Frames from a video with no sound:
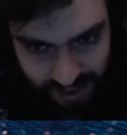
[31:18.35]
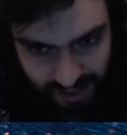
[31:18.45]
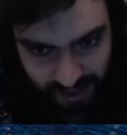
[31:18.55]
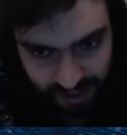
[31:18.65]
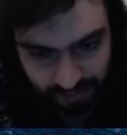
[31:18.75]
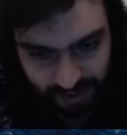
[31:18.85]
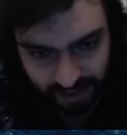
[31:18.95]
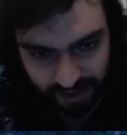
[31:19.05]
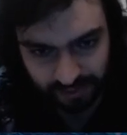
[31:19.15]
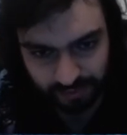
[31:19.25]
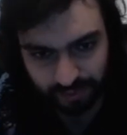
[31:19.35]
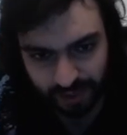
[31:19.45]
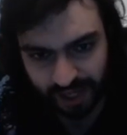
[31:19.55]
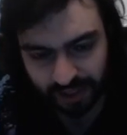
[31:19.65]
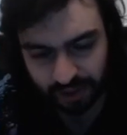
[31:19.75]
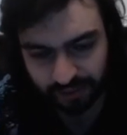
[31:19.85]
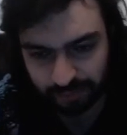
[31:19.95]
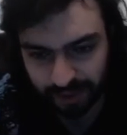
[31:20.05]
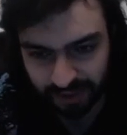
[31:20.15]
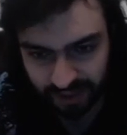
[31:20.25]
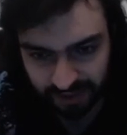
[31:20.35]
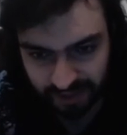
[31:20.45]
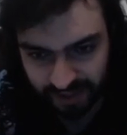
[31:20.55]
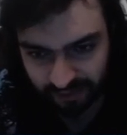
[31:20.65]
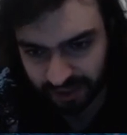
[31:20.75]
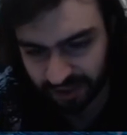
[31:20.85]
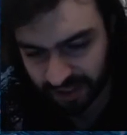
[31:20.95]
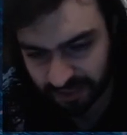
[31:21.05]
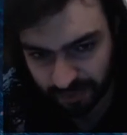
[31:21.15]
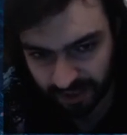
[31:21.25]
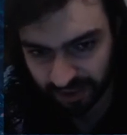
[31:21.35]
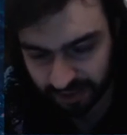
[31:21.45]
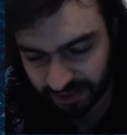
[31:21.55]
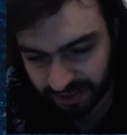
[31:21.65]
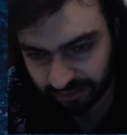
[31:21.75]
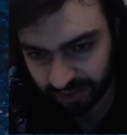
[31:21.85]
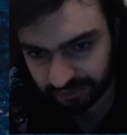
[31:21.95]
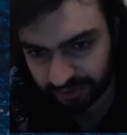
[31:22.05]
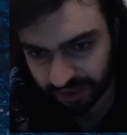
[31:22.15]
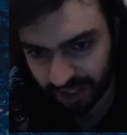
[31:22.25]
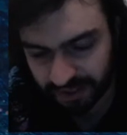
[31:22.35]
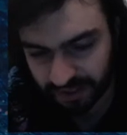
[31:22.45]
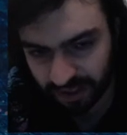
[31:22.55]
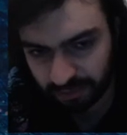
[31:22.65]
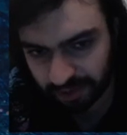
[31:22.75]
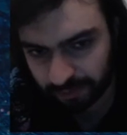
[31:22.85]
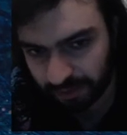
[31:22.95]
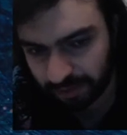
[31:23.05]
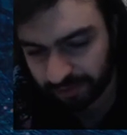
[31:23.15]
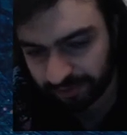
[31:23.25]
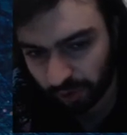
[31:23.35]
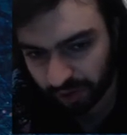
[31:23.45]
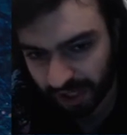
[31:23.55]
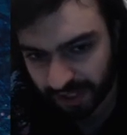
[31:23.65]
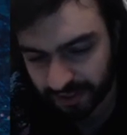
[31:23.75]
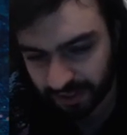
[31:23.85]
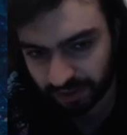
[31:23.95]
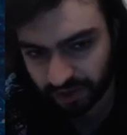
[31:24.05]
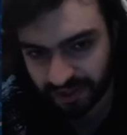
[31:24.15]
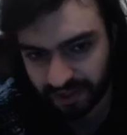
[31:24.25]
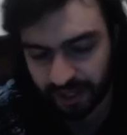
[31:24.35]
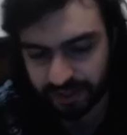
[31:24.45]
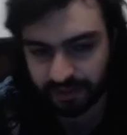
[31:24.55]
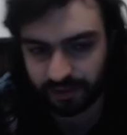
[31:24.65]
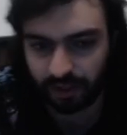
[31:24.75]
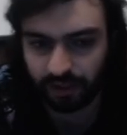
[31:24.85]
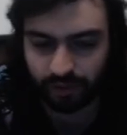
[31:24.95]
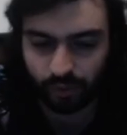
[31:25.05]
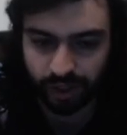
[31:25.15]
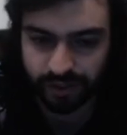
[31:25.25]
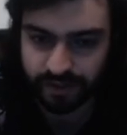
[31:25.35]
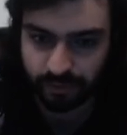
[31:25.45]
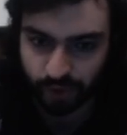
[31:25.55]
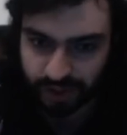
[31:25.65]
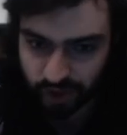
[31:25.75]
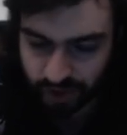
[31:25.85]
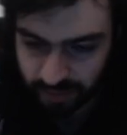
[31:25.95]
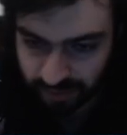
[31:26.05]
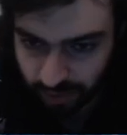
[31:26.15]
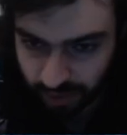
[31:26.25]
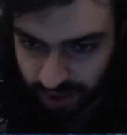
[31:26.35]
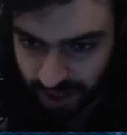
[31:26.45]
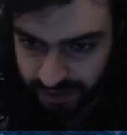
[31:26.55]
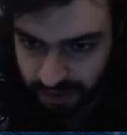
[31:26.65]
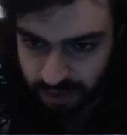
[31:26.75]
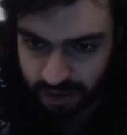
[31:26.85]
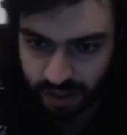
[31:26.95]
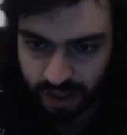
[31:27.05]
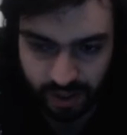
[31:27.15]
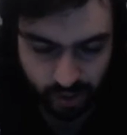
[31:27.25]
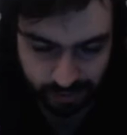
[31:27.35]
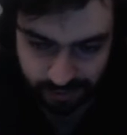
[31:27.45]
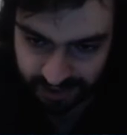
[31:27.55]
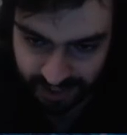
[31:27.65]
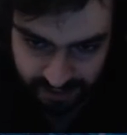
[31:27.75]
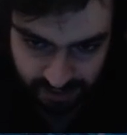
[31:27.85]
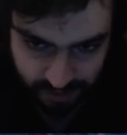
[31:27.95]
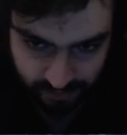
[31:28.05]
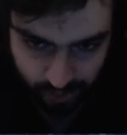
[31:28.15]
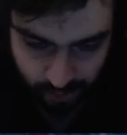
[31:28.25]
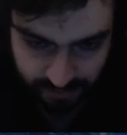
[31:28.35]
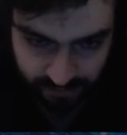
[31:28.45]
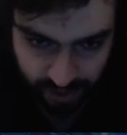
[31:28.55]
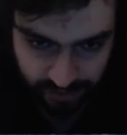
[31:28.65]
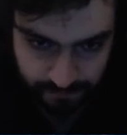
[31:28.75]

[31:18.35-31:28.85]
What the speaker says: Here, black could have played knight d7. He does play knight d7 after castling, but maybe before castling, just ask white some questions before you castle. Okay, but castling is of course fine.